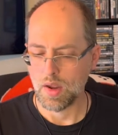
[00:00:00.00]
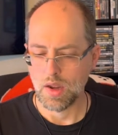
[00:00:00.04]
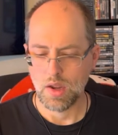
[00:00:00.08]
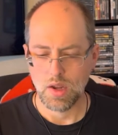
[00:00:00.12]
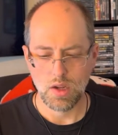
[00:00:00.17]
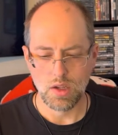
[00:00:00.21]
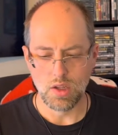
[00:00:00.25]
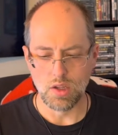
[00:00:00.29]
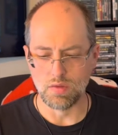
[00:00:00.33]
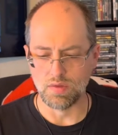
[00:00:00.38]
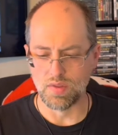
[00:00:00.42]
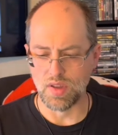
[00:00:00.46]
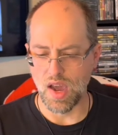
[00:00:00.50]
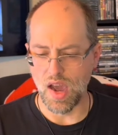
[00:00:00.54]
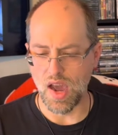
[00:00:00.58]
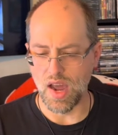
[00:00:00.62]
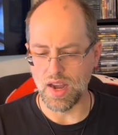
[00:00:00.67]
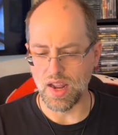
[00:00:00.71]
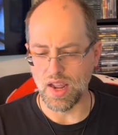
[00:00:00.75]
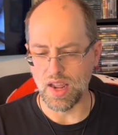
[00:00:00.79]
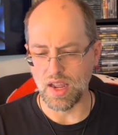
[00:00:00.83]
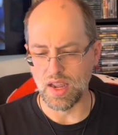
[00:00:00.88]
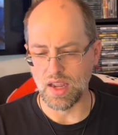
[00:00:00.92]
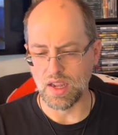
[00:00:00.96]
You've got
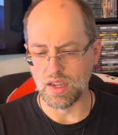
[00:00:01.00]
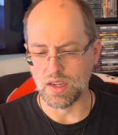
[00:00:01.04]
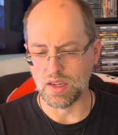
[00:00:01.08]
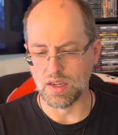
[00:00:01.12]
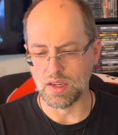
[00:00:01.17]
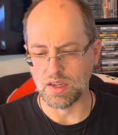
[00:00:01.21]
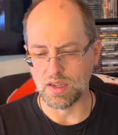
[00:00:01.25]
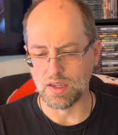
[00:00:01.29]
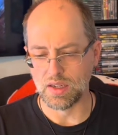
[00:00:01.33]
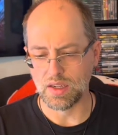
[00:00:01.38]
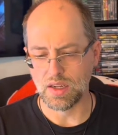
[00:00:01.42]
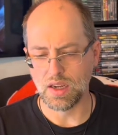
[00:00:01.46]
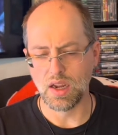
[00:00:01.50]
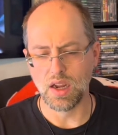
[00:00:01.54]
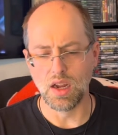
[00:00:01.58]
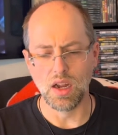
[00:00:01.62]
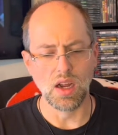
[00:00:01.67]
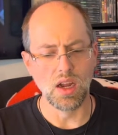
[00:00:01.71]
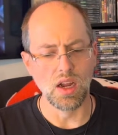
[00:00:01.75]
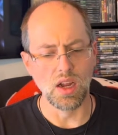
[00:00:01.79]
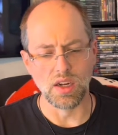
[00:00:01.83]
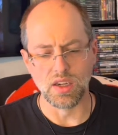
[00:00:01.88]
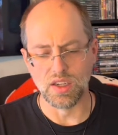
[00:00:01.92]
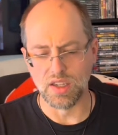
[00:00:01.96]
a
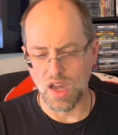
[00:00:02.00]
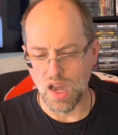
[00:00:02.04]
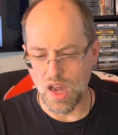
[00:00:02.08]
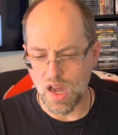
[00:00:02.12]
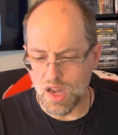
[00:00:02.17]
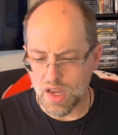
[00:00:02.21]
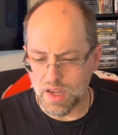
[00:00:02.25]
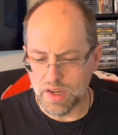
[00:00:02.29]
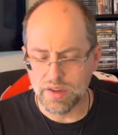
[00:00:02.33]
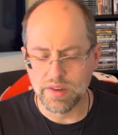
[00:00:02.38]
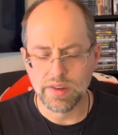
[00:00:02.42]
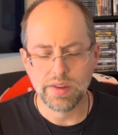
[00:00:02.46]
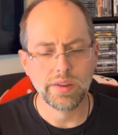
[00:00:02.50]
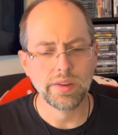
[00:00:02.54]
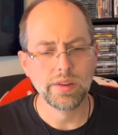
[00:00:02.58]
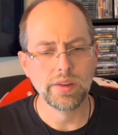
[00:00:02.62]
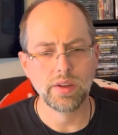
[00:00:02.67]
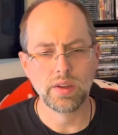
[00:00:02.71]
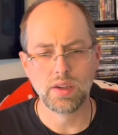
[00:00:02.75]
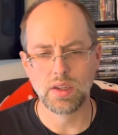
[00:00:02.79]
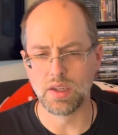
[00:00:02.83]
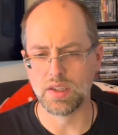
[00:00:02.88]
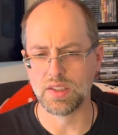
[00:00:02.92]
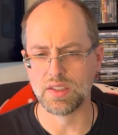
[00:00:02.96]
gun.
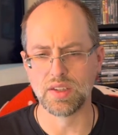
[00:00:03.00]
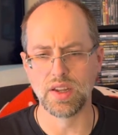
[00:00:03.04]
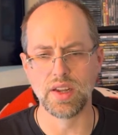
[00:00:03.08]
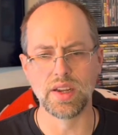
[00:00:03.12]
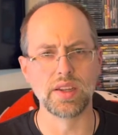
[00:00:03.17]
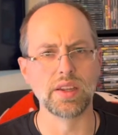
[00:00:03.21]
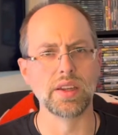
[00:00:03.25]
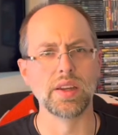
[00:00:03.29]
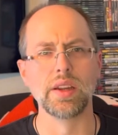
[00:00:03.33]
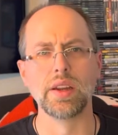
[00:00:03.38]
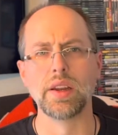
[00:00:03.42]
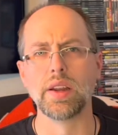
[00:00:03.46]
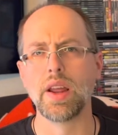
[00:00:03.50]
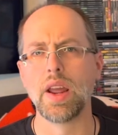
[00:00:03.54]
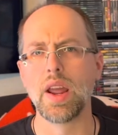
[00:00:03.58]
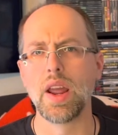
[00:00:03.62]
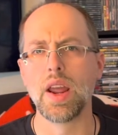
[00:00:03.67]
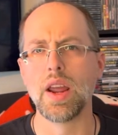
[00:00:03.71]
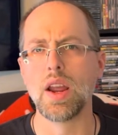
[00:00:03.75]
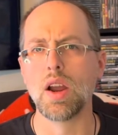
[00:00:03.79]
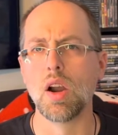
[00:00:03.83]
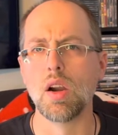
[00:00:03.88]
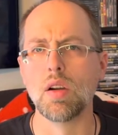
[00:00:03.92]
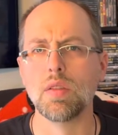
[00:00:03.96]
It's like a
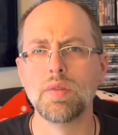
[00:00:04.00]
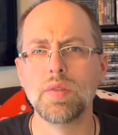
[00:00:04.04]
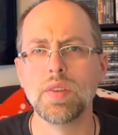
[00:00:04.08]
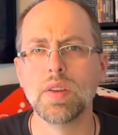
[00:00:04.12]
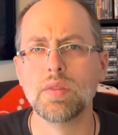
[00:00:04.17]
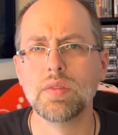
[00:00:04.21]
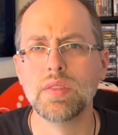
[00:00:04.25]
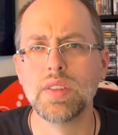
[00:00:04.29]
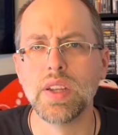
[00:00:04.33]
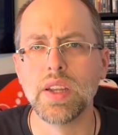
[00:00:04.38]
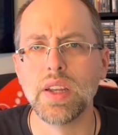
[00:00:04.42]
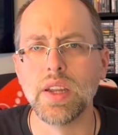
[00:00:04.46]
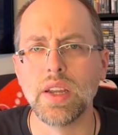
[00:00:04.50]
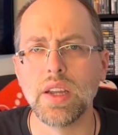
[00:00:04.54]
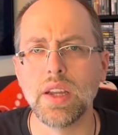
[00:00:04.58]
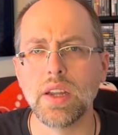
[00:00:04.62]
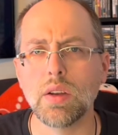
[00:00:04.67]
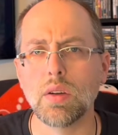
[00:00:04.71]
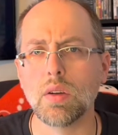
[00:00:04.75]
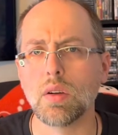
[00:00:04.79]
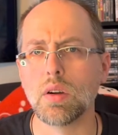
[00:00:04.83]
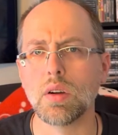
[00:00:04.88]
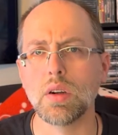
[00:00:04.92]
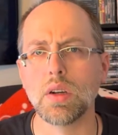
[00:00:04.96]
AR-15
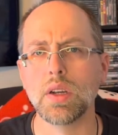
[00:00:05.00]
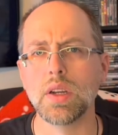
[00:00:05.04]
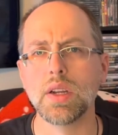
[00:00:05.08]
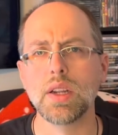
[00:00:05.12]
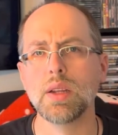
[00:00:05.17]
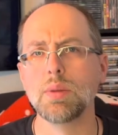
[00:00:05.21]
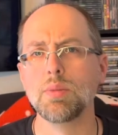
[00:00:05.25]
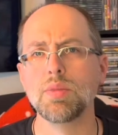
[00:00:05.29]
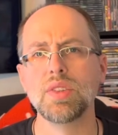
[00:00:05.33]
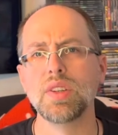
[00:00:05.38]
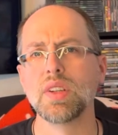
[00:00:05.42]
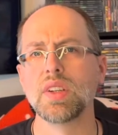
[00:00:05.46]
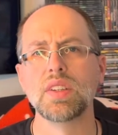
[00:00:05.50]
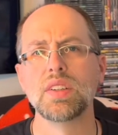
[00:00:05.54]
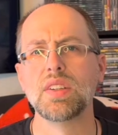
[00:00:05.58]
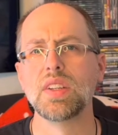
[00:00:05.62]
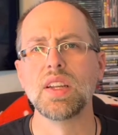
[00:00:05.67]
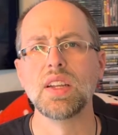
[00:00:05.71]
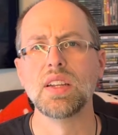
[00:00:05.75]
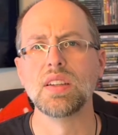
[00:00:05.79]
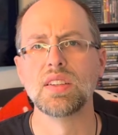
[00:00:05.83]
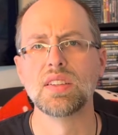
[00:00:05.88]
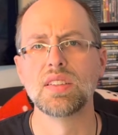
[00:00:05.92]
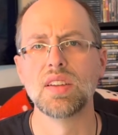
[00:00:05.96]
or an
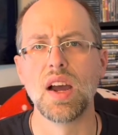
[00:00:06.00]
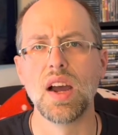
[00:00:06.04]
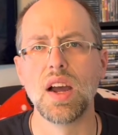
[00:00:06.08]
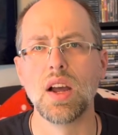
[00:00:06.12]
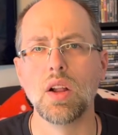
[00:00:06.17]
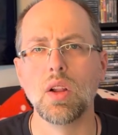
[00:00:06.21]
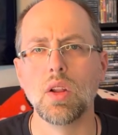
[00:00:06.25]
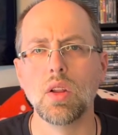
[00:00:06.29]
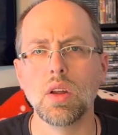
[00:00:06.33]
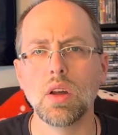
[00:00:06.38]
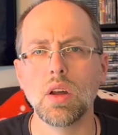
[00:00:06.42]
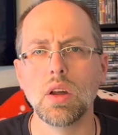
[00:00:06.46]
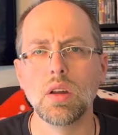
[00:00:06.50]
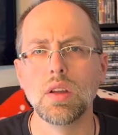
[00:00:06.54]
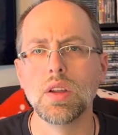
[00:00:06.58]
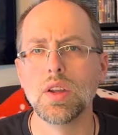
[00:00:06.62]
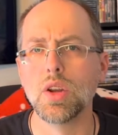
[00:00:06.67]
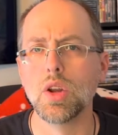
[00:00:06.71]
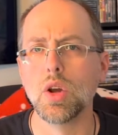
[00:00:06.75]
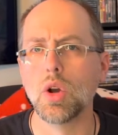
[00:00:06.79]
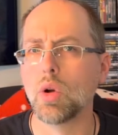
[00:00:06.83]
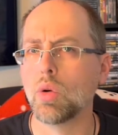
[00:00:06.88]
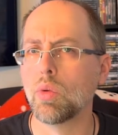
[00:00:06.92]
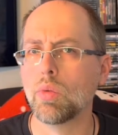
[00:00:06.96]
M16 style, you
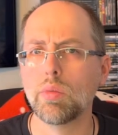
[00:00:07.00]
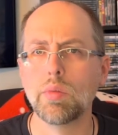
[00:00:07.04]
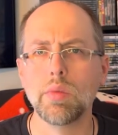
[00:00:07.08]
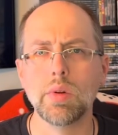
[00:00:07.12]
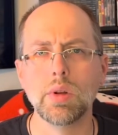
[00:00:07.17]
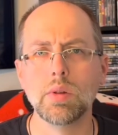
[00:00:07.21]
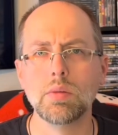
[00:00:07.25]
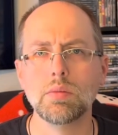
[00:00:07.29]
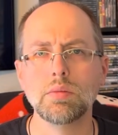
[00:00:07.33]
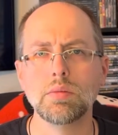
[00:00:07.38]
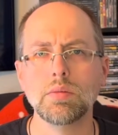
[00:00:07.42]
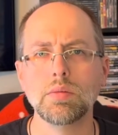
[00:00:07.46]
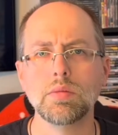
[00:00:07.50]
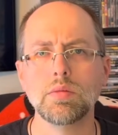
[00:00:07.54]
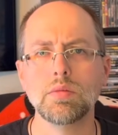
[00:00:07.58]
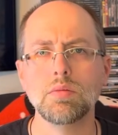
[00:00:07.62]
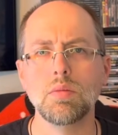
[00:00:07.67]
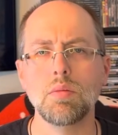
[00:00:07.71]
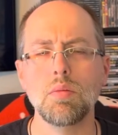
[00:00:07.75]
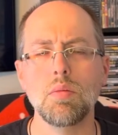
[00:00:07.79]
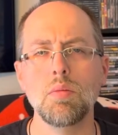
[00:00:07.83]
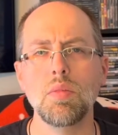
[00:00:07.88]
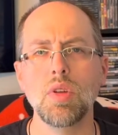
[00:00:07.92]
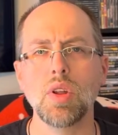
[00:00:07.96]
know,
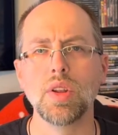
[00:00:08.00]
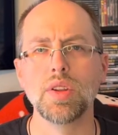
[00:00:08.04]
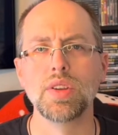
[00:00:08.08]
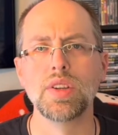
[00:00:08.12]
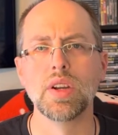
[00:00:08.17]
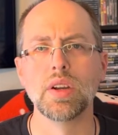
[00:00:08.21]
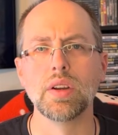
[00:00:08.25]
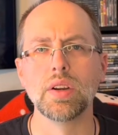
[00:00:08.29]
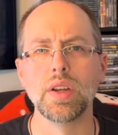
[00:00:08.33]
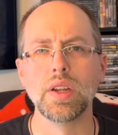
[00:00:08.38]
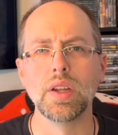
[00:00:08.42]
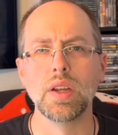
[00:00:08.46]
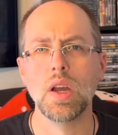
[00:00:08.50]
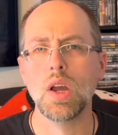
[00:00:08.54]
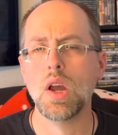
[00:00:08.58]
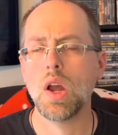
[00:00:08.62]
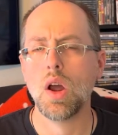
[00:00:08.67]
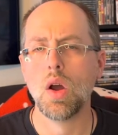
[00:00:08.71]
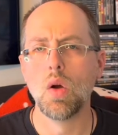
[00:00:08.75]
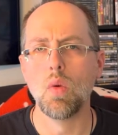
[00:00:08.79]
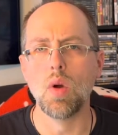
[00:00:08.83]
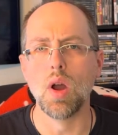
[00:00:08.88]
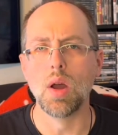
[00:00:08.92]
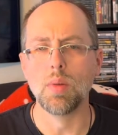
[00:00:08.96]
military
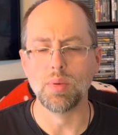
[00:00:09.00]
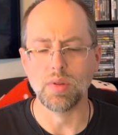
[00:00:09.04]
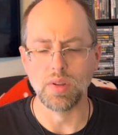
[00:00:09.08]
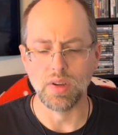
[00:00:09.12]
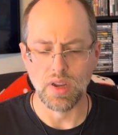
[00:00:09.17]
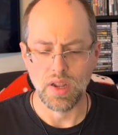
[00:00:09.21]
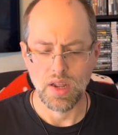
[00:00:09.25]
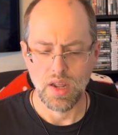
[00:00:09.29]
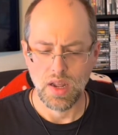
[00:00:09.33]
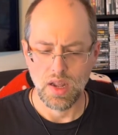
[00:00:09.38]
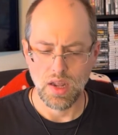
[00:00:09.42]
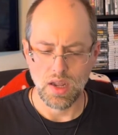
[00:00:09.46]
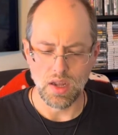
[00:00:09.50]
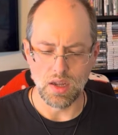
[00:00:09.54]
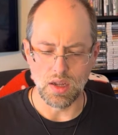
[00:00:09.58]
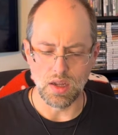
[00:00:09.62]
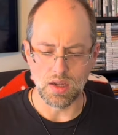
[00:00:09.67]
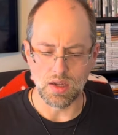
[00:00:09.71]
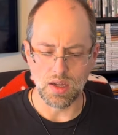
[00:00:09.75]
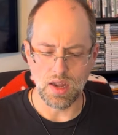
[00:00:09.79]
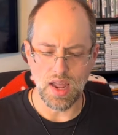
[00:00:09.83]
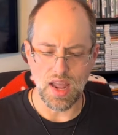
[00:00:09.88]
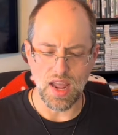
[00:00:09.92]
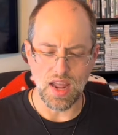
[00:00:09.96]
weapon,
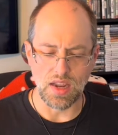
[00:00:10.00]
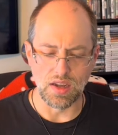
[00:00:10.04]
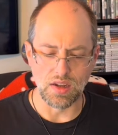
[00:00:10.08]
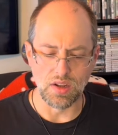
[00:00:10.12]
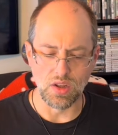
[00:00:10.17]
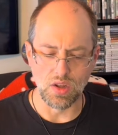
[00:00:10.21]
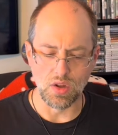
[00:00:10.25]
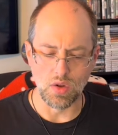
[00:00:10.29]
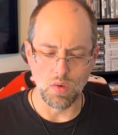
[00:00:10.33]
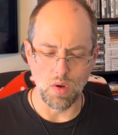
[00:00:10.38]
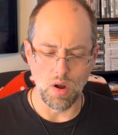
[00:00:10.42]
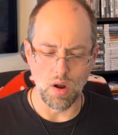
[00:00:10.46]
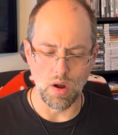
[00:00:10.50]
and you